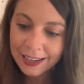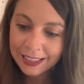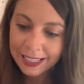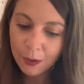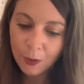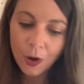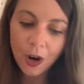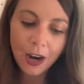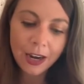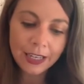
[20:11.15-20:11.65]
They
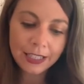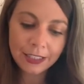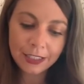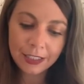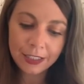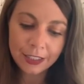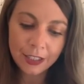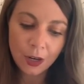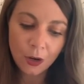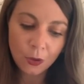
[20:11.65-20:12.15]
were
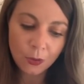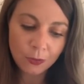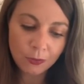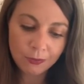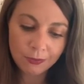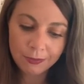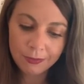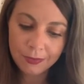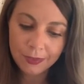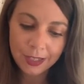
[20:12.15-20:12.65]
you know,
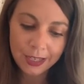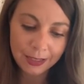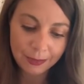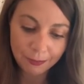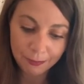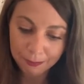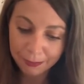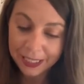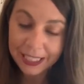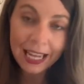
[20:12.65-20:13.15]

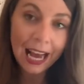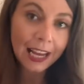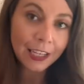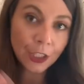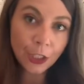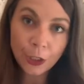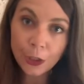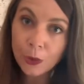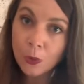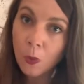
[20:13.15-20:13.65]
and be
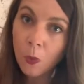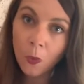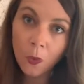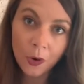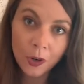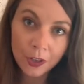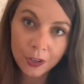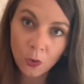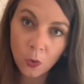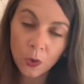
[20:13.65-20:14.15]
that you
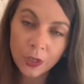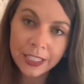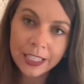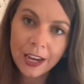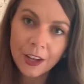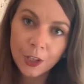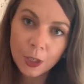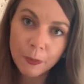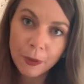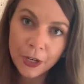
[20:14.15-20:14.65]
or the
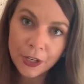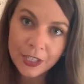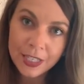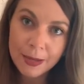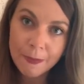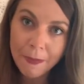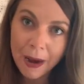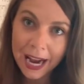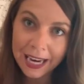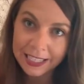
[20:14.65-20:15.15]
other
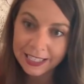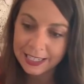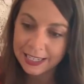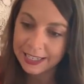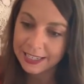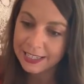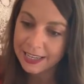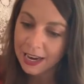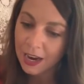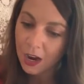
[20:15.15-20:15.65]
person,
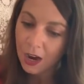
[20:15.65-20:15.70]
Pisces.